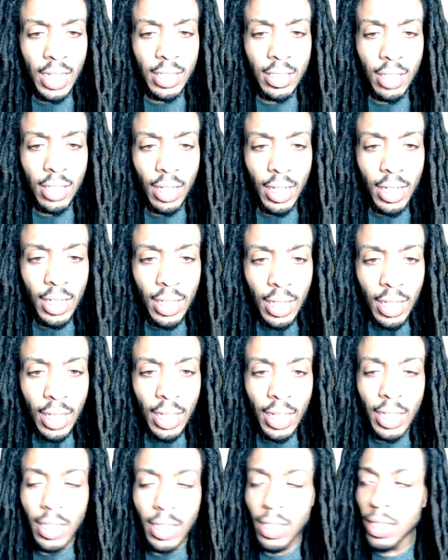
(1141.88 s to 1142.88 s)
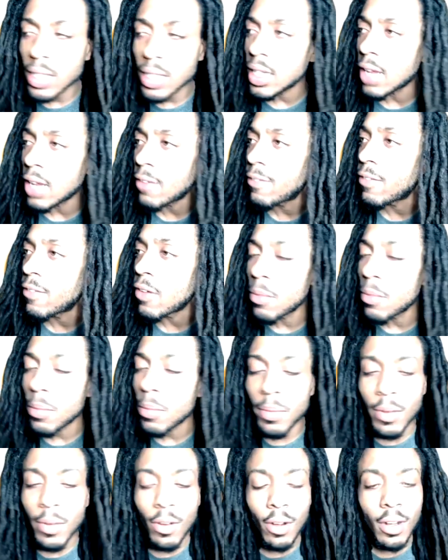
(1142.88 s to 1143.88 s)
something, he looked at
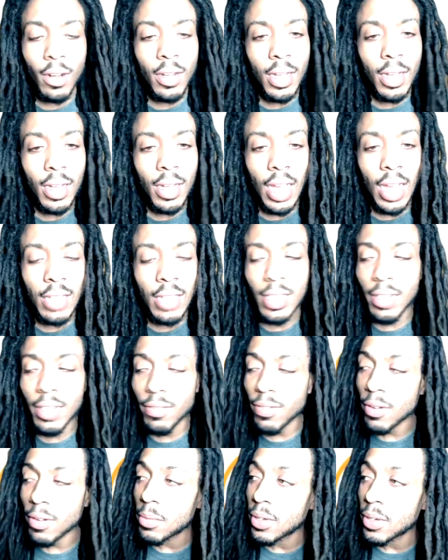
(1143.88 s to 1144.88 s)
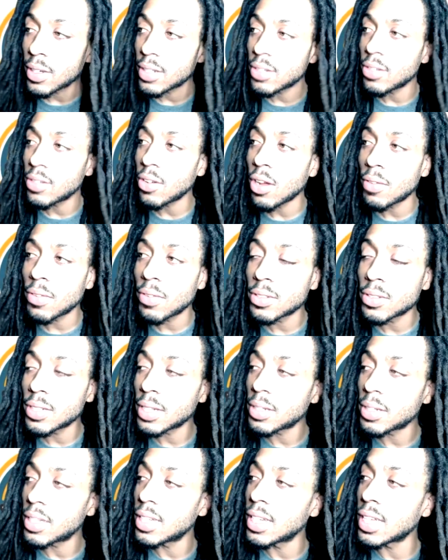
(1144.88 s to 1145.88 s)
Furman, or I said Furman, the dude off
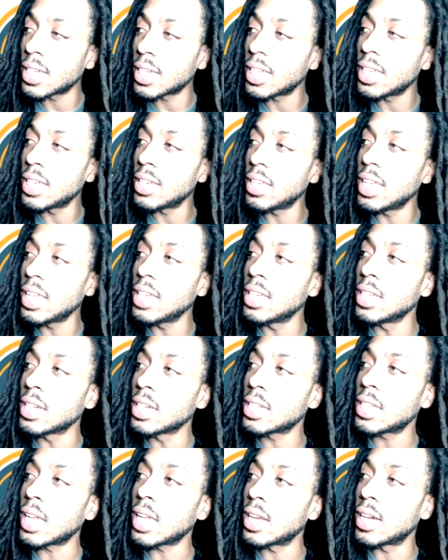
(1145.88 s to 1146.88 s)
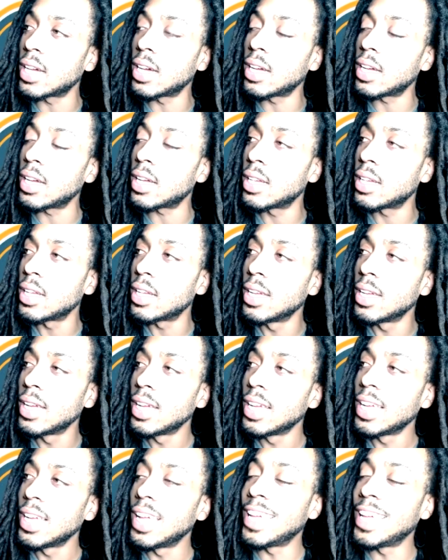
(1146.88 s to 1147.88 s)
OJ. The nigga, he looked at
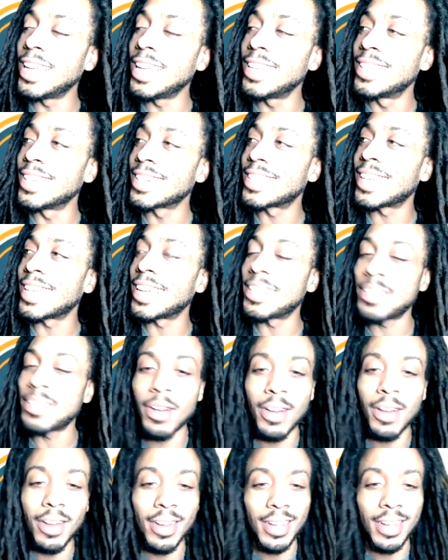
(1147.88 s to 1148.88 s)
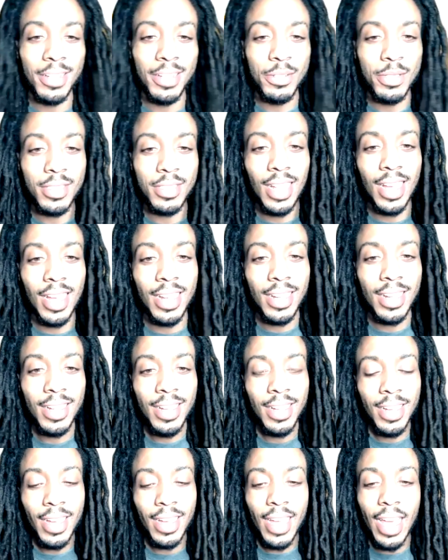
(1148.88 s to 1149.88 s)
he looked at Dog and was like,
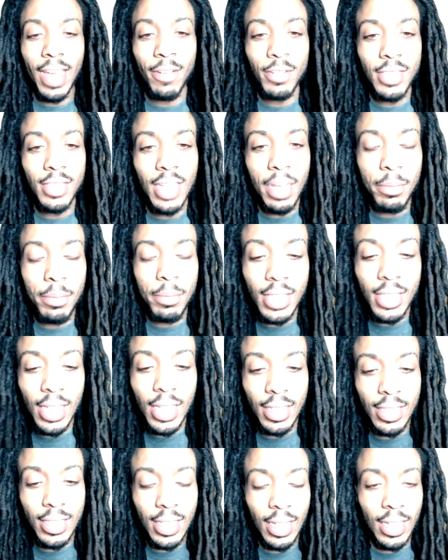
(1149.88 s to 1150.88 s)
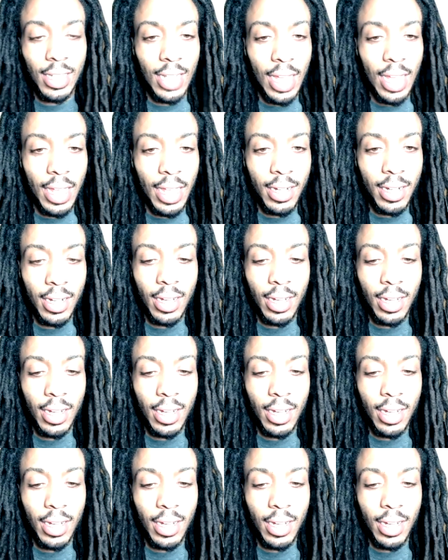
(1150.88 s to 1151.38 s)
every time he said something like